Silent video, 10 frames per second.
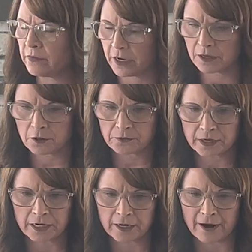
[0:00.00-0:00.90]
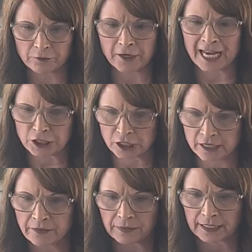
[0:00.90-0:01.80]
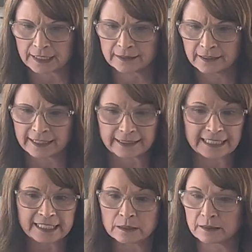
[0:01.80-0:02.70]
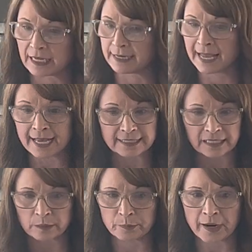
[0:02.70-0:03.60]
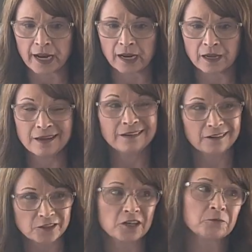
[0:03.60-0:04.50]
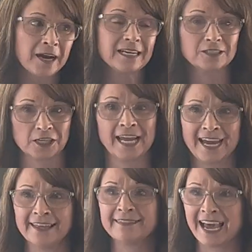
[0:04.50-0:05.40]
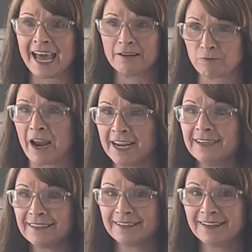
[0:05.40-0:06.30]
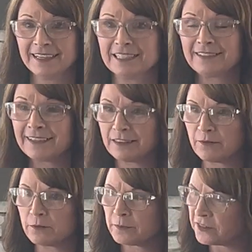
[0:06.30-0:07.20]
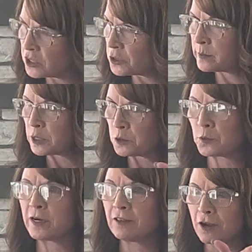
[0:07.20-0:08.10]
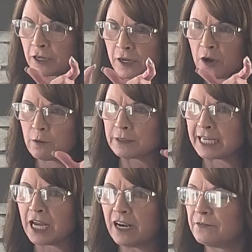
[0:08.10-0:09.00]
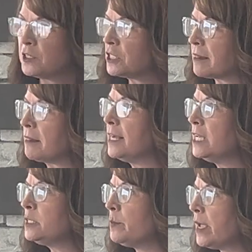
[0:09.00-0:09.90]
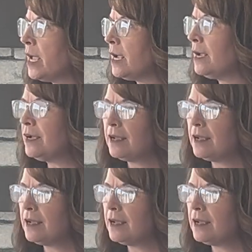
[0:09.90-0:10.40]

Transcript: their career after catching nothing, that the net didn't break, you're darn right he's going to add that, right? It's like the fisherman story long ago. It was like, caught a fish this big,